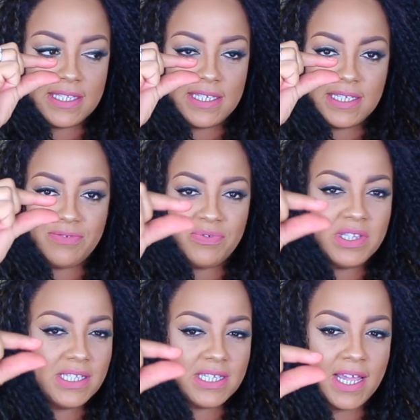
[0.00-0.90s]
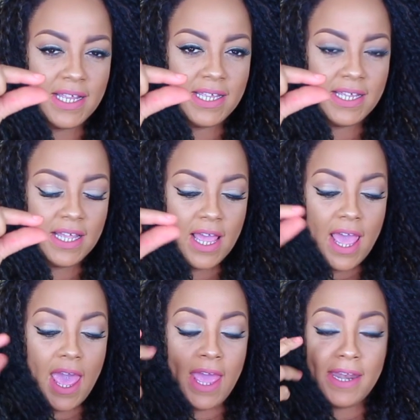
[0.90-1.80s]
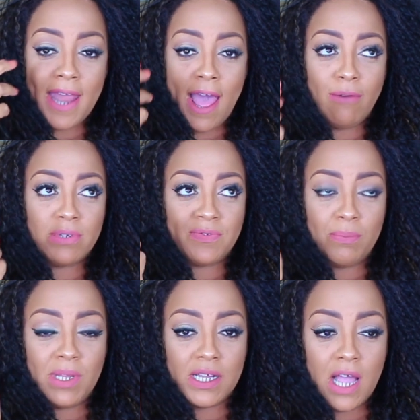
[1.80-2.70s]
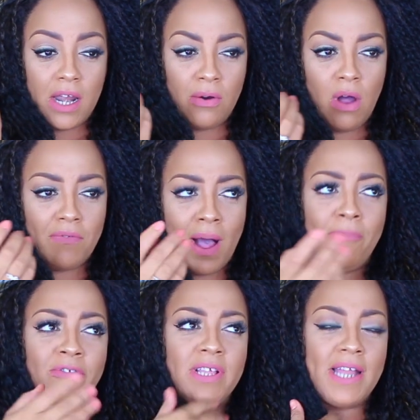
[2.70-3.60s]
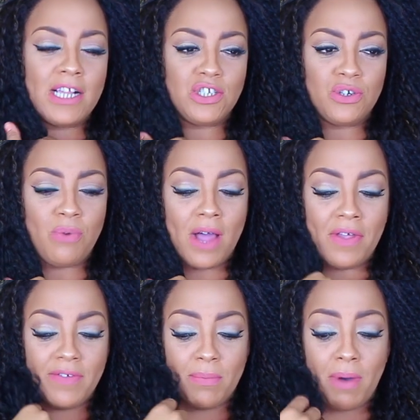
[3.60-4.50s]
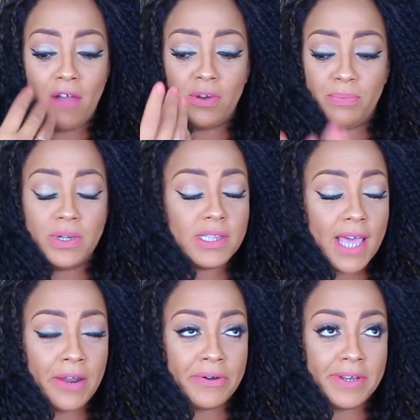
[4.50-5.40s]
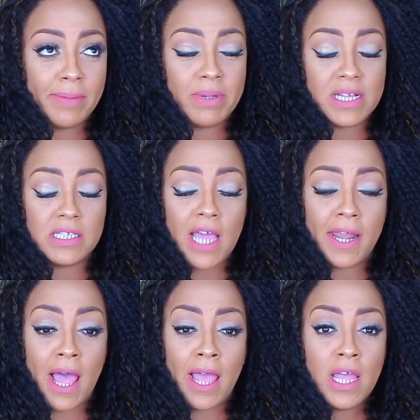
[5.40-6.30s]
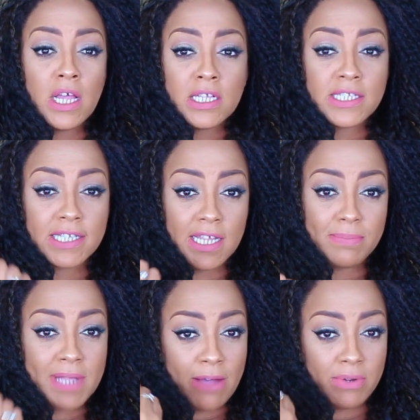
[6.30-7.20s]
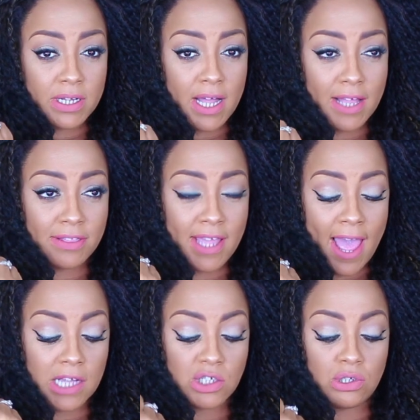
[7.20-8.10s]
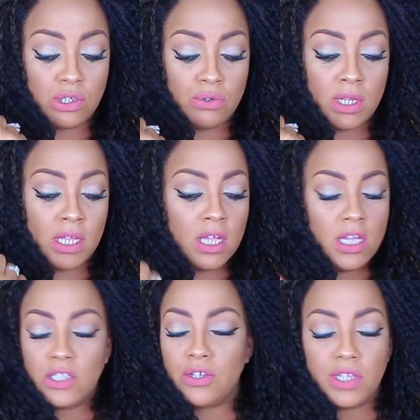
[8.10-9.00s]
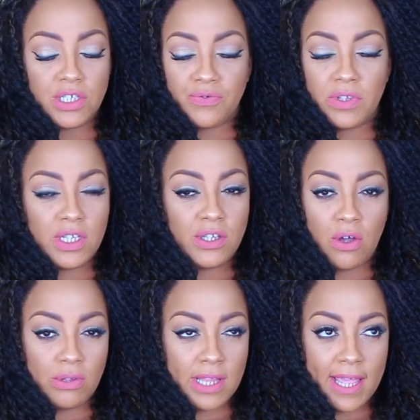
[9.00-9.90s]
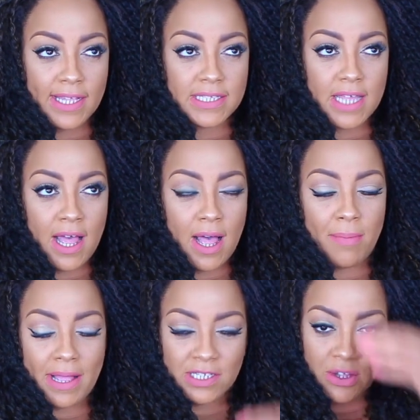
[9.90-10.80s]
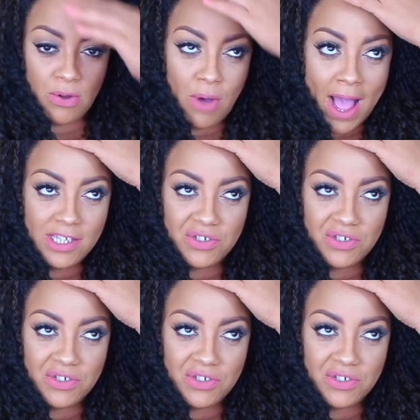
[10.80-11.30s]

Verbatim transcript: just really tiny and that was for me to cut it off. I'm really not sure why they even bothered to put that on there because had I slipped, I would have cut the actual unit. So there's really no lace. Um, so I